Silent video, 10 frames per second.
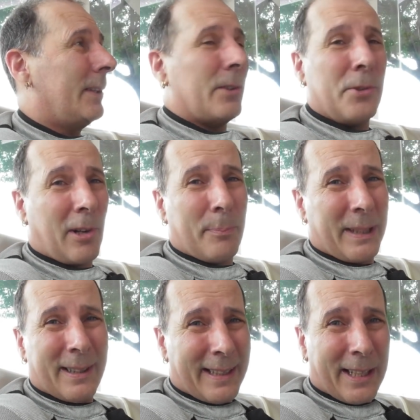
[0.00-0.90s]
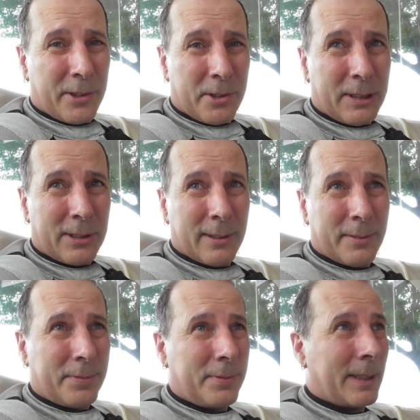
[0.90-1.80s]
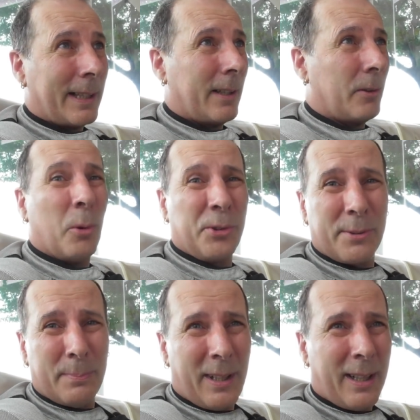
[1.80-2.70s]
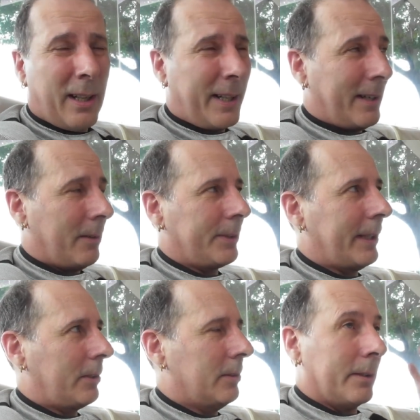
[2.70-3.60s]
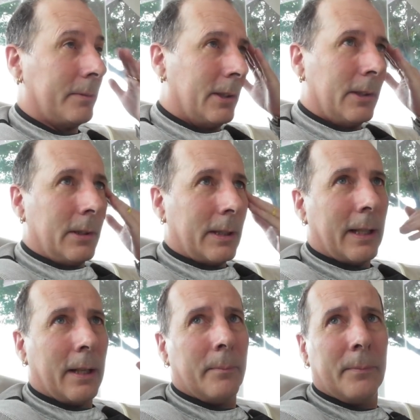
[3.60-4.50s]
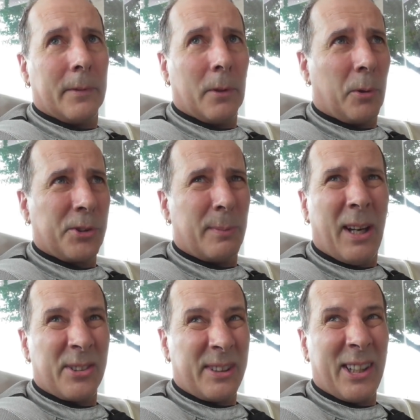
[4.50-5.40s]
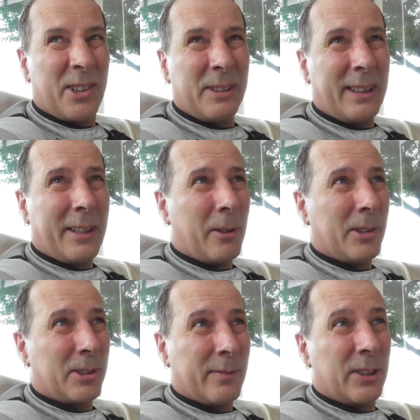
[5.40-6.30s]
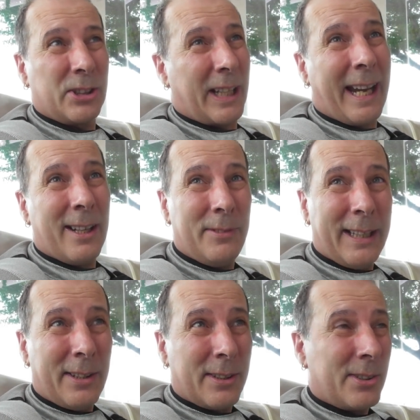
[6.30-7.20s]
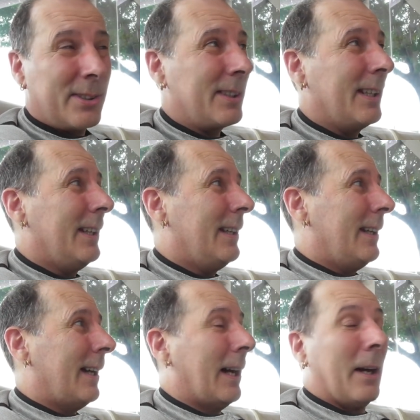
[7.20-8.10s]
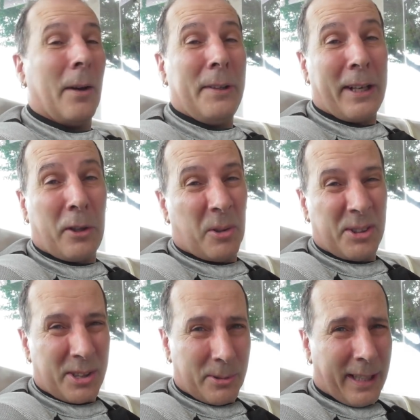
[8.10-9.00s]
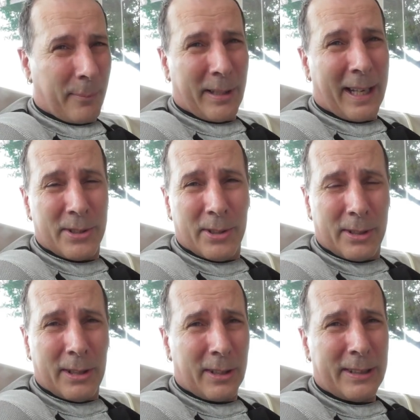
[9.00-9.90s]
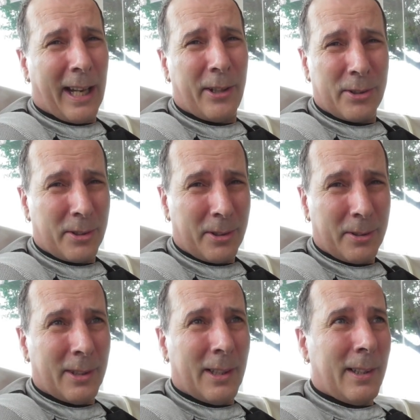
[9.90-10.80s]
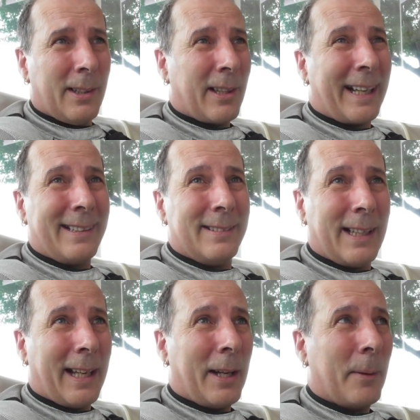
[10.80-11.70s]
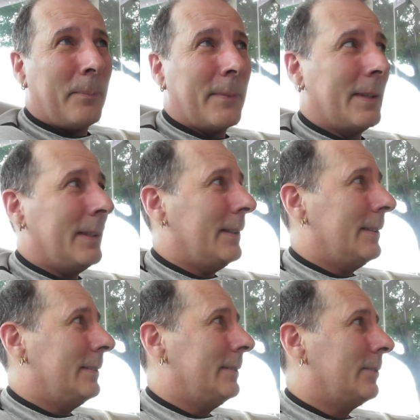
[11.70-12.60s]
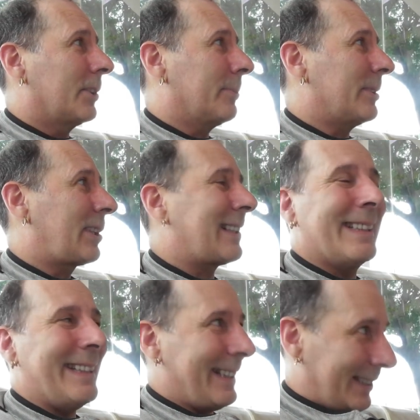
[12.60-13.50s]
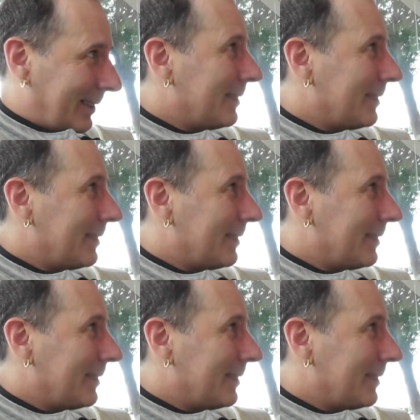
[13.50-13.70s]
drop-in dentistry, sort of all smile. I don't know what they call it, all smiles dentistry. They were sort of a chain of dentists, and then of course there was other places you could go to, like not so much clinics,